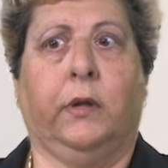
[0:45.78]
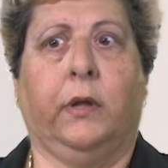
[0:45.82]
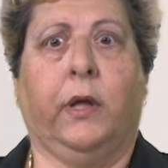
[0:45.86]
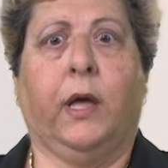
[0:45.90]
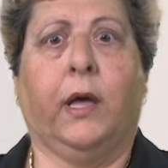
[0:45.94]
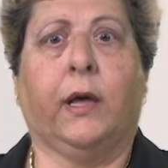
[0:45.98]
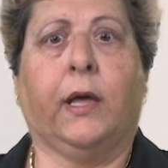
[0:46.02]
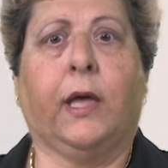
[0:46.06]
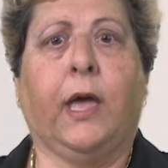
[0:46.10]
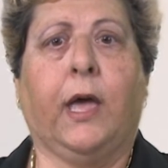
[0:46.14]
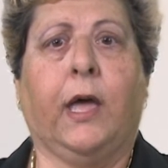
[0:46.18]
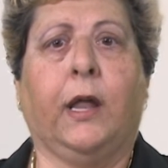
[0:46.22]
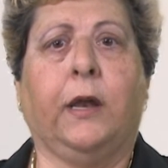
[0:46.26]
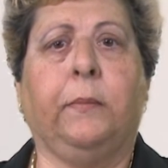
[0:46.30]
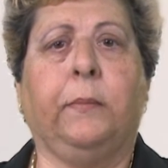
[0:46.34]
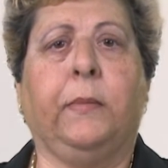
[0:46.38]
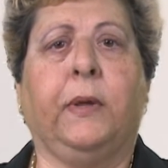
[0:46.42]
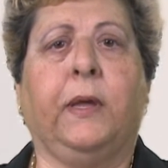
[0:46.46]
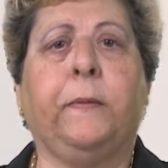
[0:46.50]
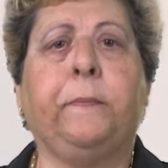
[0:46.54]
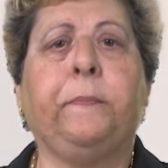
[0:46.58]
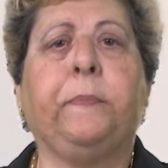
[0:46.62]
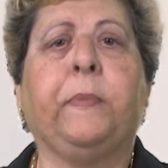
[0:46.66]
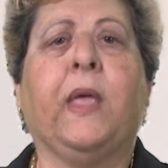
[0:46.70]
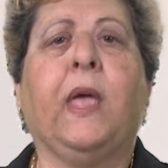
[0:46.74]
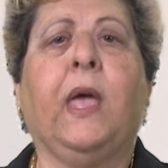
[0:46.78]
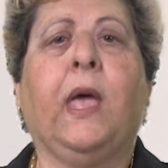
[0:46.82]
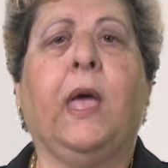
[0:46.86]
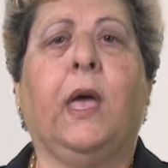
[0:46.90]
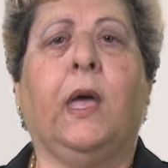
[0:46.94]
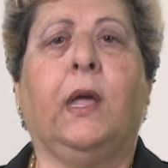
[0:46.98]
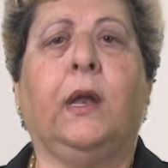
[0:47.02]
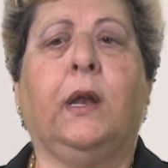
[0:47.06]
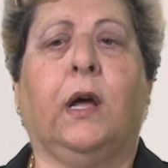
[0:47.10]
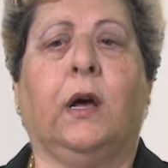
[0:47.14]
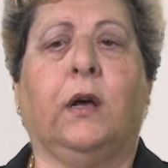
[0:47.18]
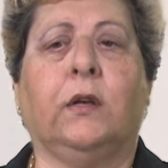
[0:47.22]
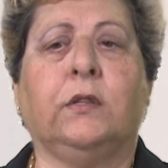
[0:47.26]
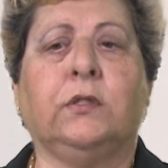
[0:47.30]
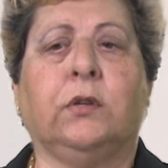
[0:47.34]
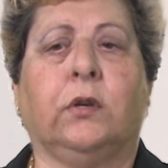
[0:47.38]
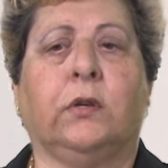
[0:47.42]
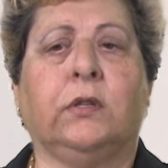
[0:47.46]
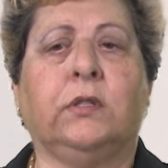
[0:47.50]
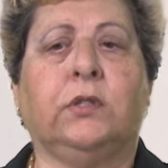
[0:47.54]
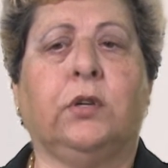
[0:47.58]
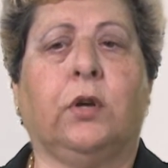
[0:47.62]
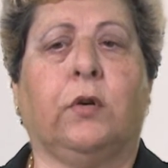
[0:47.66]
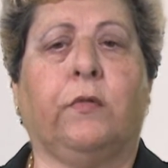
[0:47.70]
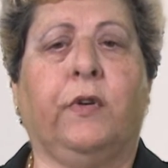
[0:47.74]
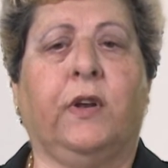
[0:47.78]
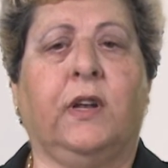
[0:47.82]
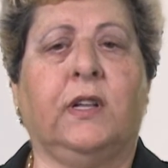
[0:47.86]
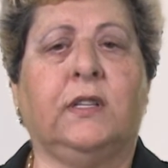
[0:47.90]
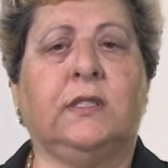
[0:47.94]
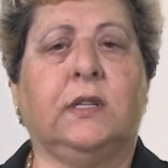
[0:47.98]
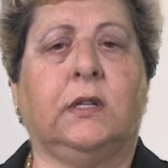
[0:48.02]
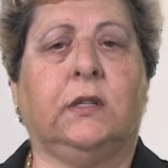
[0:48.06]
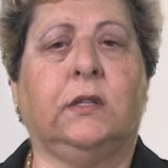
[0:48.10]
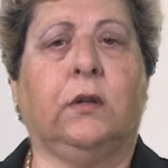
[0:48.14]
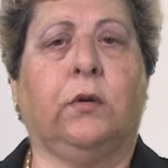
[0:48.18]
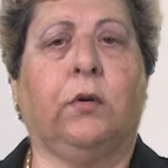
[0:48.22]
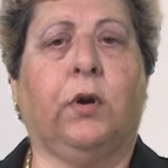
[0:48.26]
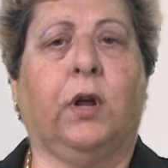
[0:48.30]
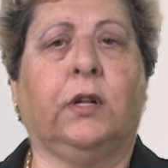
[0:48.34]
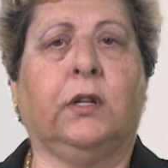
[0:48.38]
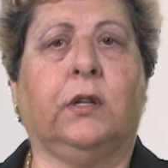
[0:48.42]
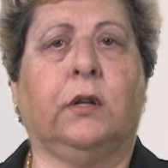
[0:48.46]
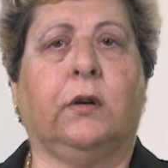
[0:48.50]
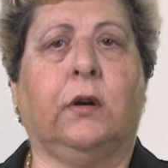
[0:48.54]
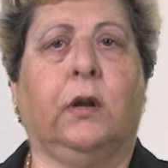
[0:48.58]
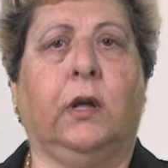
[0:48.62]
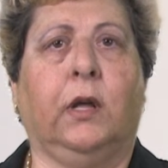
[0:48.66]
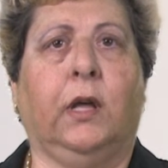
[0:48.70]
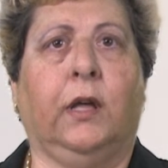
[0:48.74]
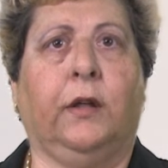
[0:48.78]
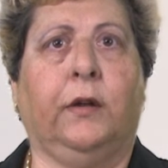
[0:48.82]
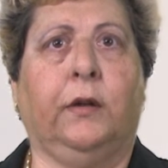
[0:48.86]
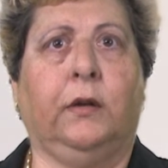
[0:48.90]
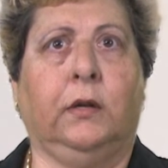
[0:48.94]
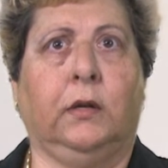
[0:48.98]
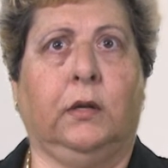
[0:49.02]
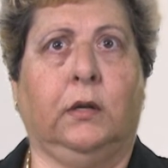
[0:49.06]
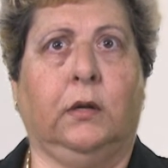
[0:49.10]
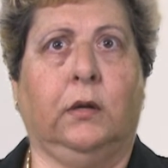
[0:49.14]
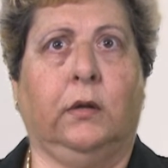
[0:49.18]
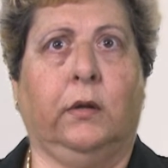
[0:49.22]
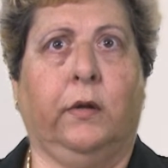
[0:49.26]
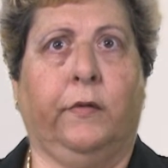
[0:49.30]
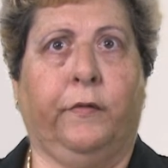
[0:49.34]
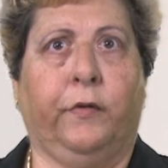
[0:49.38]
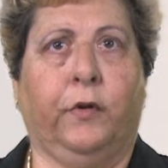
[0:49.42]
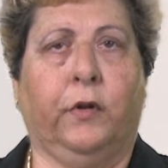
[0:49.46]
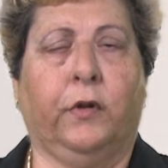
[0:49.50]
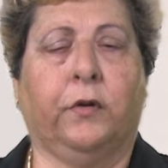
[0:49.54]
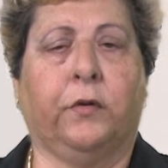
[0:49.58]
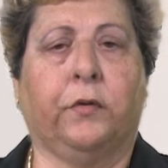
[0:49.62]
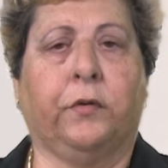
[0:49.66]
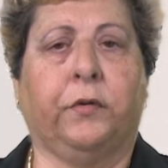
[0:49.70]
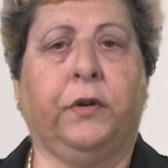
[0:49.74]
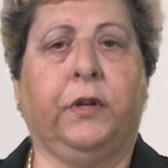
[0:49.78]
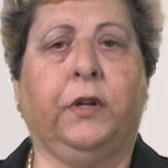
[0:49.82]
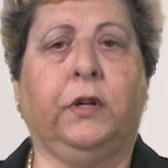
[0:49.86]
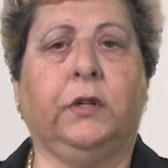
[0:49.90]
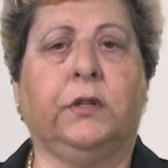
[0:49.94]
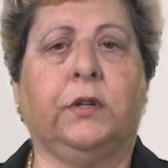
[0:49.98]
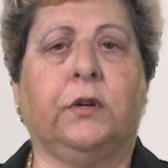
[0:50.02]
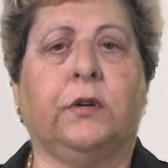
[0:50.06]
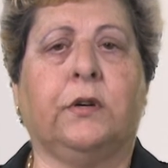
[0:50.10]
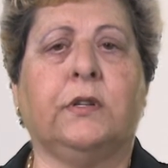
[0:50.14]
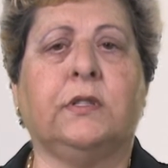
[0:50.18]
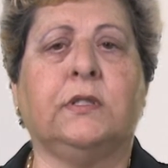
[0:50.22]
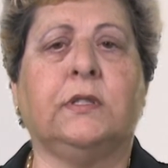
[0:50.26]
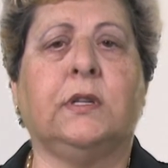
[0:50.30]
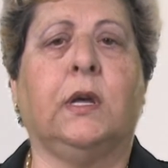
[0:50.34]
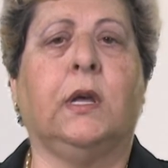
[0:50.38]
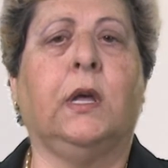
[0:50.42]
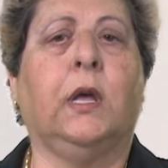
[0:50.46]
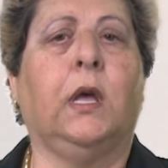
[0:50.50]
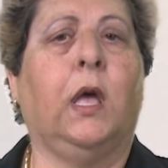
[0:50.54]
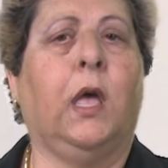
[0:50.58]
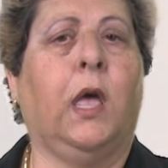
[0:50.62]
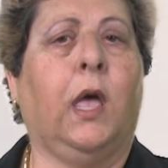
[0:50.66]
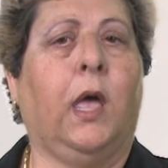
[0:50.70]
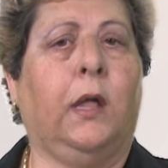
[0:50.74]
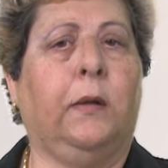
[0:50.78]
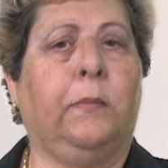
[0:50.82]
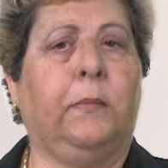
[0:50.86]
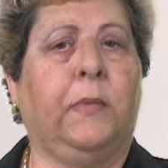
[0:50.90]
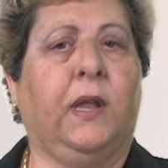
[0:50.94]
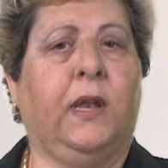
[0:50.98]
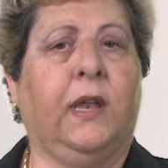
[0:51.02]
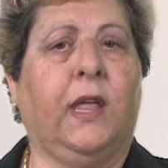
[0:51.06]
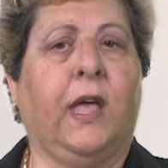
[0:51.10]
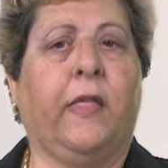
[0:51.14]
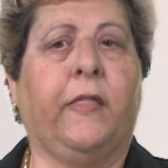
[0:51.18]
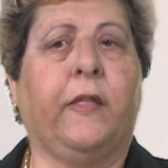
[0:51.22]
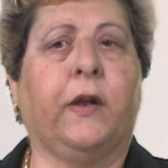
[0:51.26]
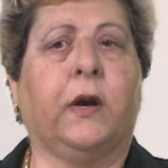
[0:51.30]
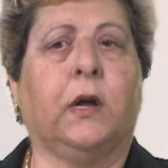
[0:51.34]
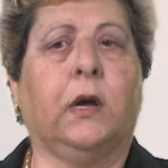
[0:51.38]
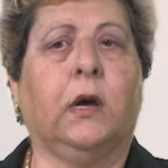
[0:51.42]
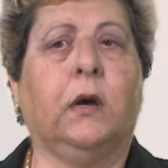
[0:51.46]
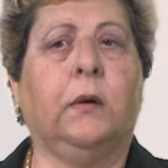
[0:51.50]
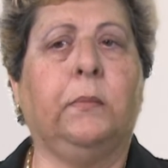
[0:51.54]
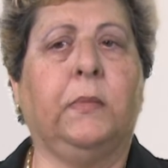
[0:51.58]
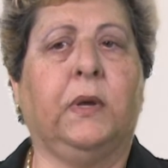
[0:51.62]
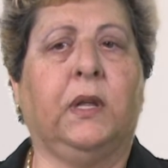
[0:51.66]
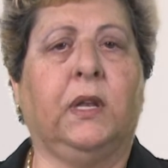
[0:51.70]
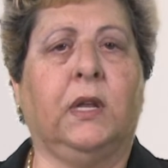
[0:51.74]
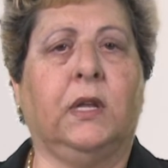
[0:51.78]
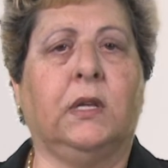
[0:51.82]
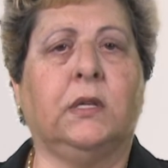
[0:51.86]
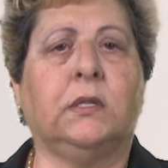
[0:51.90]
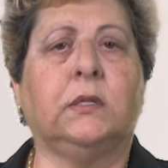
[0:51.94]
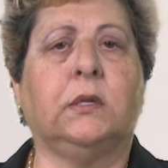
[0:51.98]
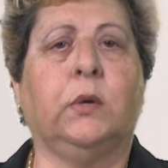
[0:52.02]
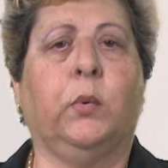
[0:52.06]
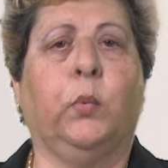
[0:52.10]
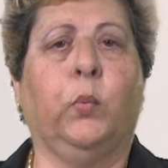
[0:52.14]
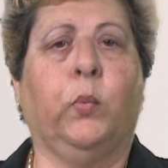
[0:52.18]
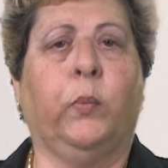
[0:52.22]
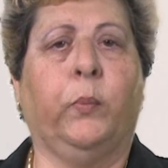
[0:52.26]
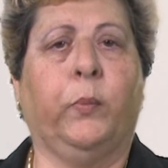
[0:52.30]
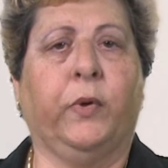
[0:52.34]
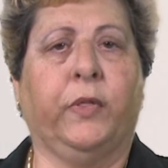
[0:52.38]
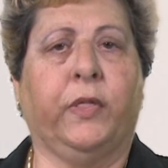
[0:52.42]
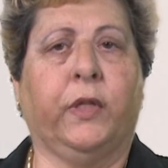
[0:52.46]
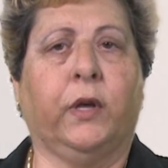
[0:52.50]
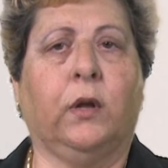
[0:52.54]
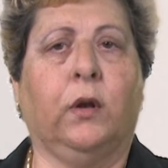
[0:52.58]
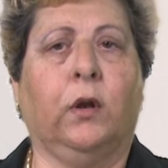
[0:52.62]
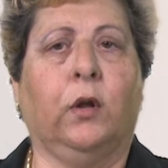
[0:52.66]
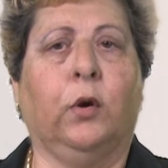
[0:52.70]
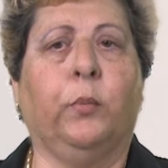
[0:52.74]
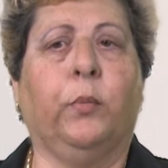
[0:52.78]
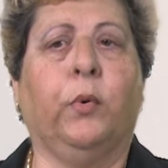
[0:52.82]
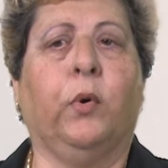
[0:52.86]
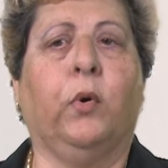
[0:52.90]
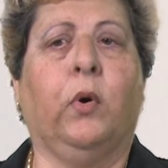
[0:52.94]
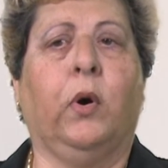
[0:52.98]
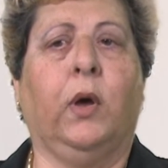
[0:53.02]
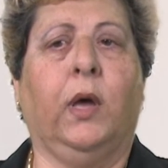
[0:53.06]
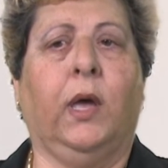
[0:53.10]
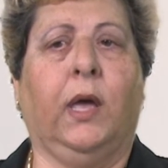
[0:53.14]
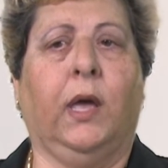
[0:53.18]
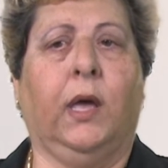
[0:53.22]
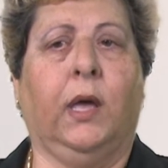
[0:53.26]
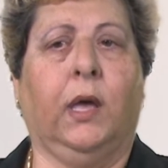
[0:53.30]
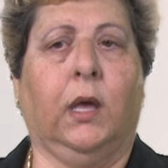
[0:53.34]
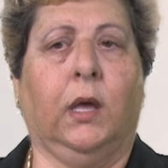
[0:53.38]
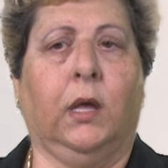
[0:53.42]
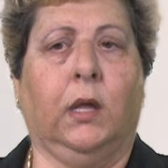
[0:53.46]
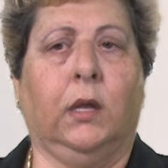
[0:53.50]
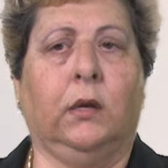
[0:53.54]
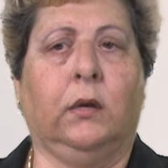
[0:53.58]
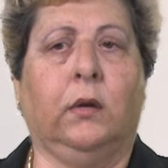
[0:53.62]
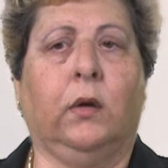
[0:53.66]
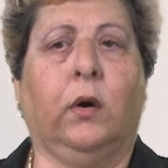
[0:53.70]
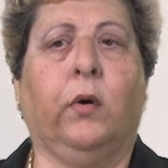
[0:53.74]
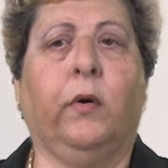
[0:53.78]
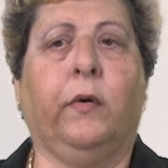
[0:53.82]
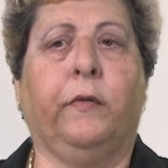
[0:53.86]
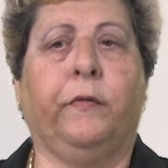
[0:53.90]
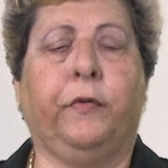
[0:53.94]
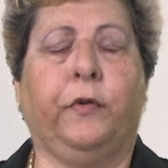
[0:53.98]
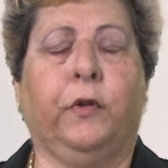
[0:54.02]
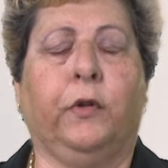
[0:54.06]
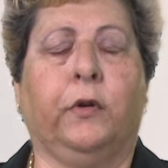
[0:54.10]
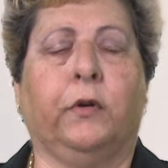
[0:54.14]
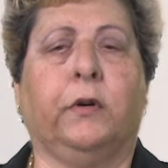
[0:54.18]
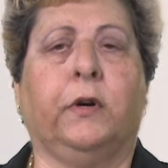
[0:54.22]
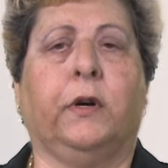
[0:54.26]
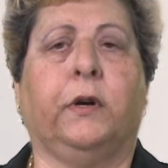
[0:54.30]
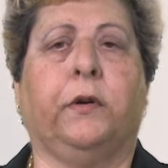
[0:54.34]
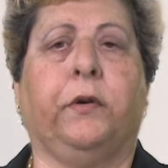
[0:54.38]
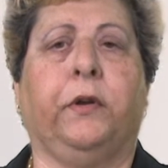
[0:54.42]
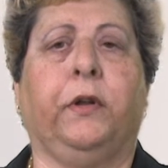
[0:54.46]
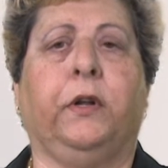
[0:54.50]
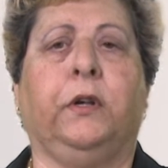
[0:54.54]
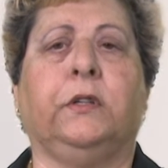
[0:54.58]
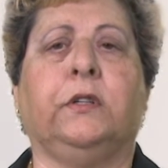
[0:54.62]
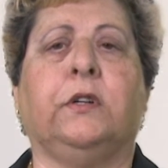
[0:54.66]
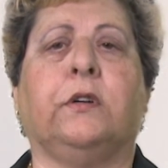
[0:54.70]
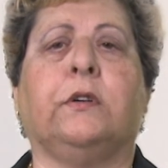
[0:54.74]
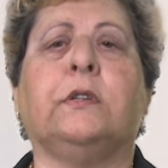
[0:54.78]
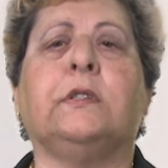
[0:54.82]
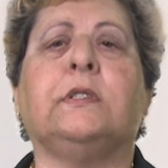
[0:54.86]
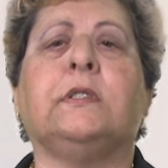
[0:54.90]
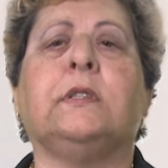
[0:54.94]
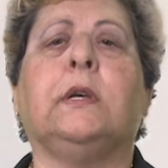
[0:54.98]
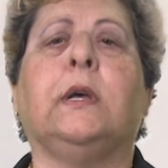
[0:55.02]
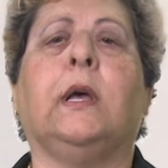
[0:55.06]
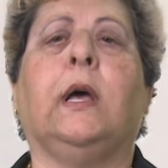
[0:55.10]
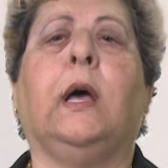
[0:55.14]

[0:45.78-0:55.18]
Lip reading: Academy, and also serving as a director at Florida Realtors and many other committees with the global in Florida Realtors.